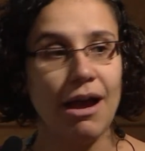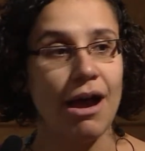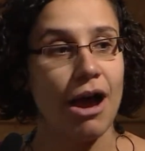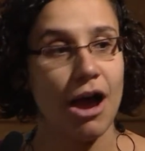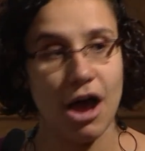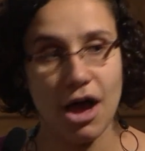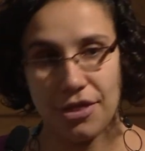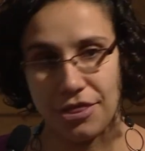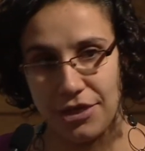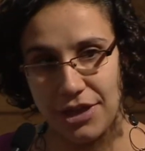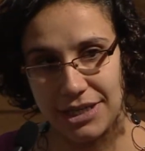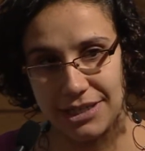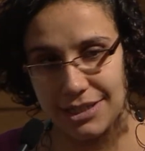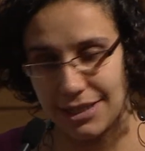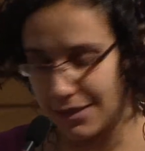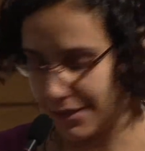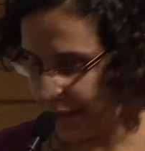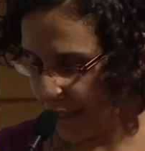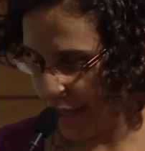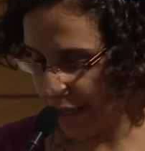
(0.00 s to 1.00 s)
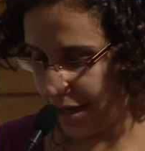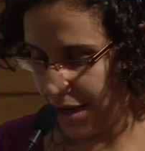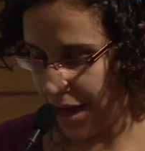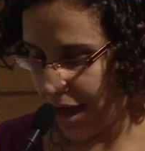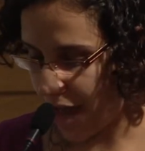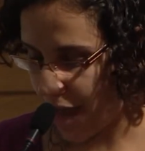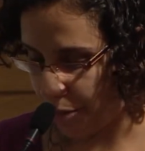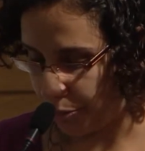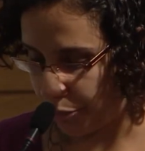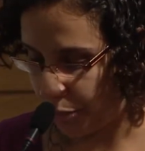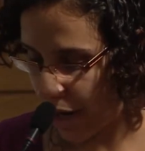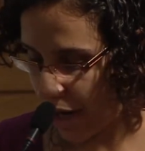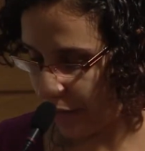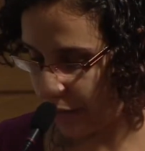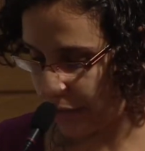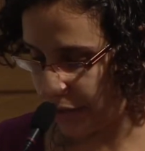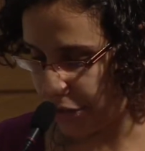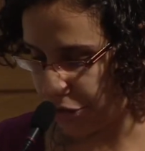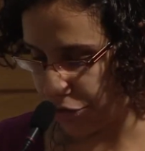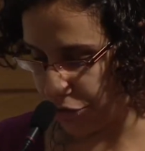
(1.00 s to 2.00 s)
authentically, and
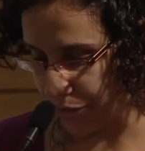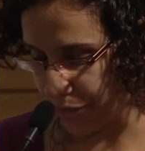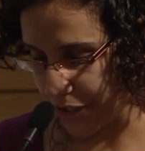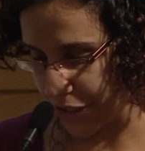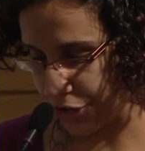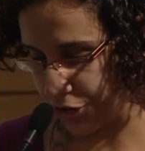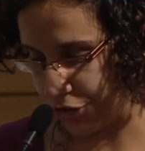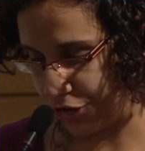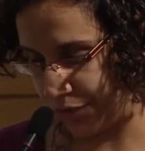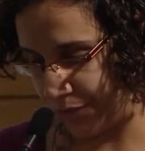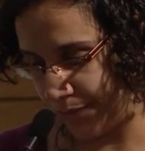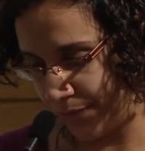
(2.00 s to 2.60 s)
proudly Jewish.